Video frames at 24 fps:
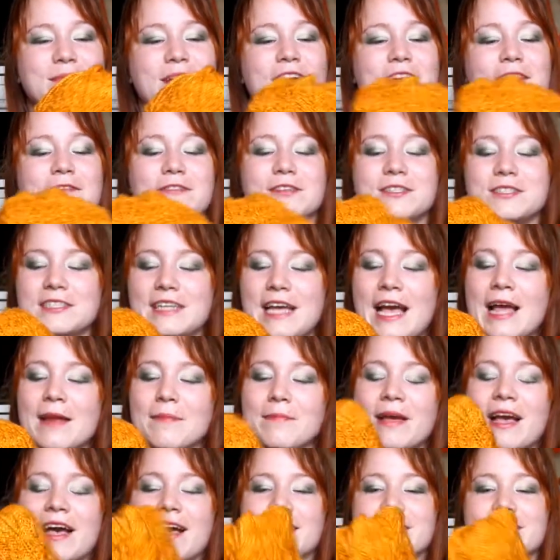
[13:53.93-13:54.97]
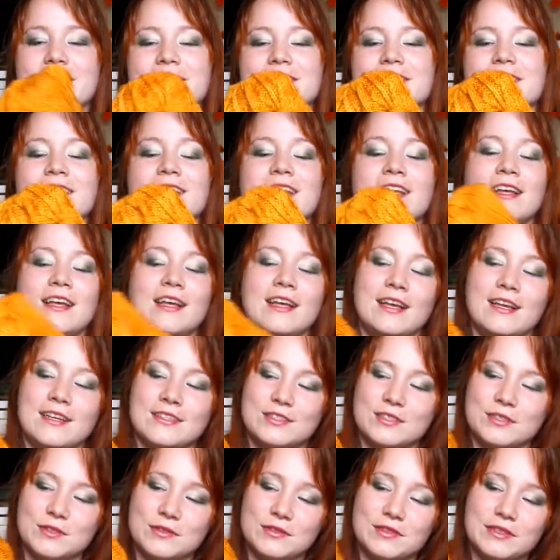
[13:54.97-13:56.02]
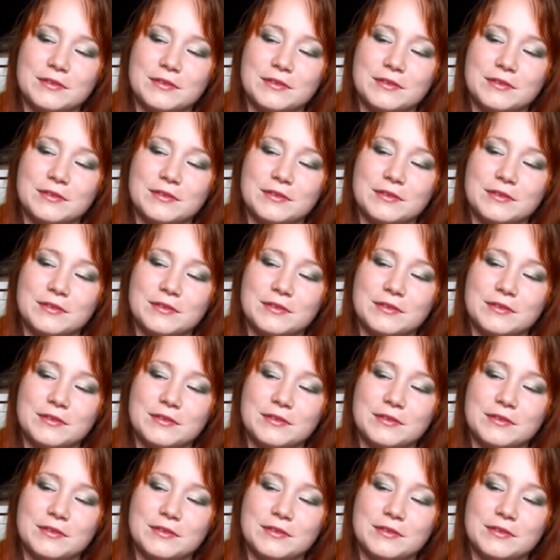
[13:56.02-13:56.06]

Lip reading: my first hat pattern. So